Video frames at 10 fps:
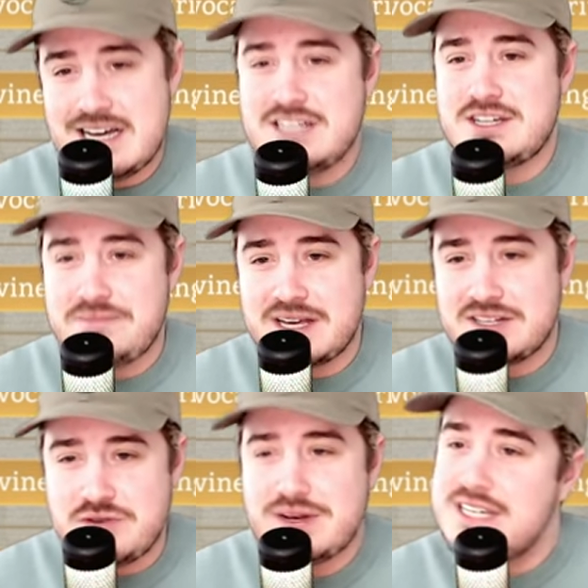something
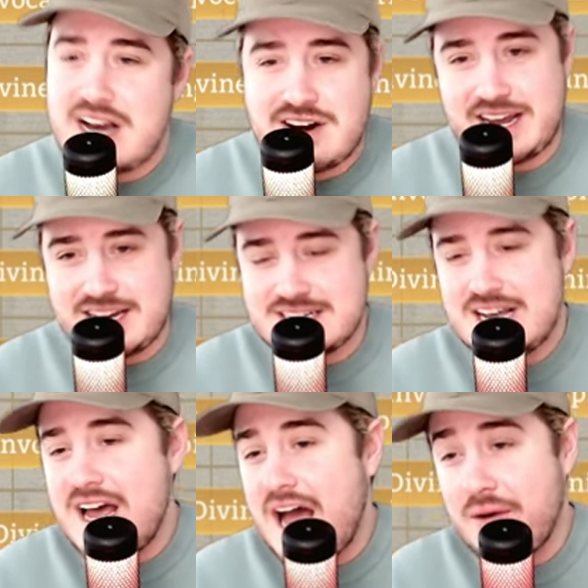to interrogate.
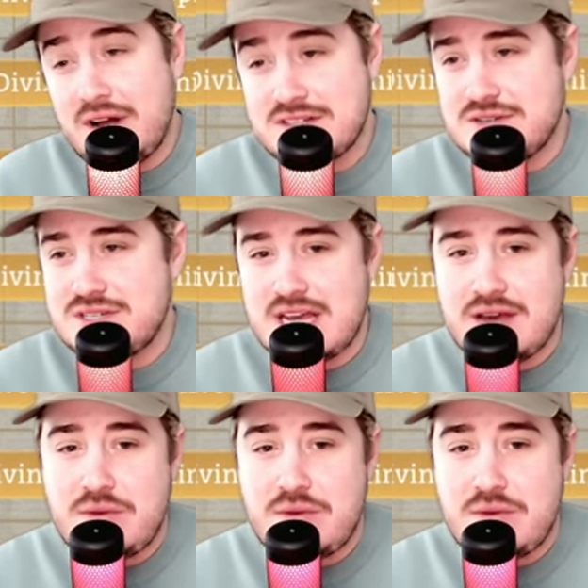I will also say,